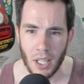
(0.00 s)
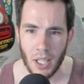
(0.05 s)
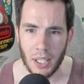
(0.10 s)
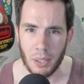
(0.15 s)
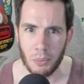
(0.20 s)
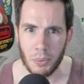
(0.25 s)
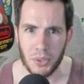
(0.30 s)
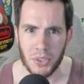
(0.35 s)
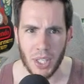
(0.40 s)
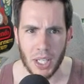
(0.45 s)
and
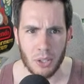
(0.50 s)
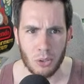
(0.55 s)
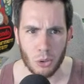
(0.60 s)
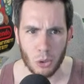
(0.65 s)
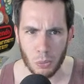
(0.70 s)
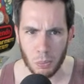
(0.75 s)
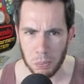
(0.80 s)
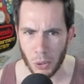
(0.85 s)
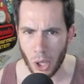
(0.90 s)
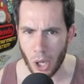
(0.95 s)
it was a
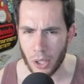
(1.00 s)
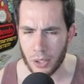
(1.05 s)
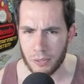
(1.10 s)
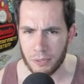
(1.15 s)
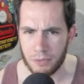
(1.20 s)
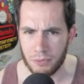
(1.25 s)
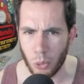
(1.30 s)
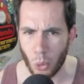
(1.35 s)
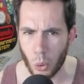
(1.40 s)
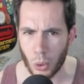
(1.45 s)
group lot
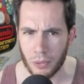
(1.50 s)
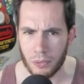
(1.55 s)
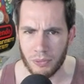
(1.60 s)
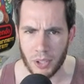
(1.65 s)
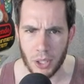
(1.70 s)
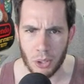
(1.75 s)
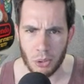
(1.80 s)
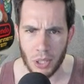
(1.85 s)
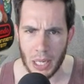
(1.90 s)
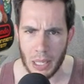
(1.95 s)
of four
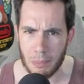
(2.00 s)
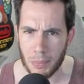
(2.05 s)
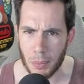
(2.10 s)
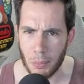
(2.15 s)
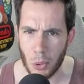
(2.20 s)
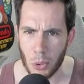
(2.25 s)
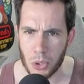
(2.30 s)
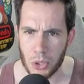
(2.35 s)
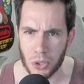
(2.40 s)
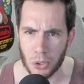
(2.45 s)
video game
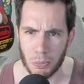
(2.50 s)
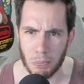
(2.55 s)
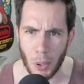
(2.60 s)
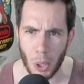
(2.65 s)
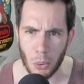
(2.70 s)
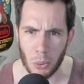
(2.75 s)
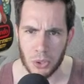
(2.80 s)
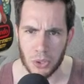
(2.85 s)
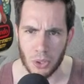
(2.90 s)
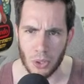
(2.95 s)
promotional
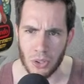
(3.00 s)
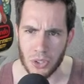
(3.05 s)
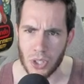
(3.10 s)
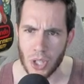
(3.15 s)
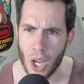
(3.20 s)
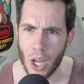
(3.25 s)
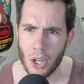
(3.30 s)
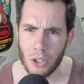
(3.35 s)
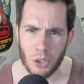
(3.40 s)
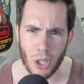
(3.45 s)
posters
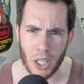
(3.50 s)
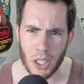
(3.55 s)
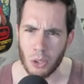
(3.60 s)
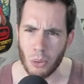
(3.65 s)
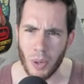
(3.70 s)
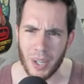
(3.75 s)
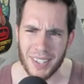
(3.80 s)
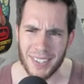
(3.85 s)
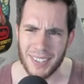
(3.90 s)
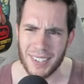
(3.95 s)
Dragon
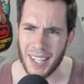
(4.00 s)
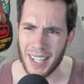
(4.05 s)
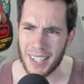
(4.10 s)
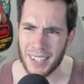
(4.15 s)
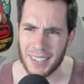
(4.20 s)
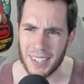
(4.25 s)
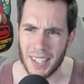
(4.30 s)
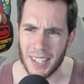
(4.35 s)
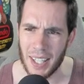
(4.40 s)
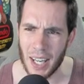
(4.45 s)
Quest VI,
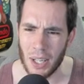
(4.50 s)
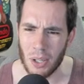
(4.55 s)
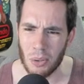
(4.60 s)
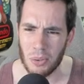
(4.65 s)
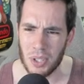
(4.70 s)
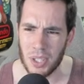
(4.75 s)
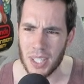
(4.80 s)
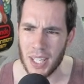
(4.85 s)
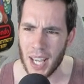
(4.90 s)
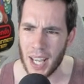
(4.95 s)

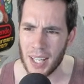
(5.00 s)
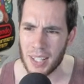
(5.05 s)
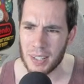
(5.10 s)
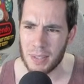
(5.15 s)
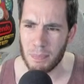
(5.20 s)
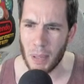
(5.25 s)
Nintendo DS,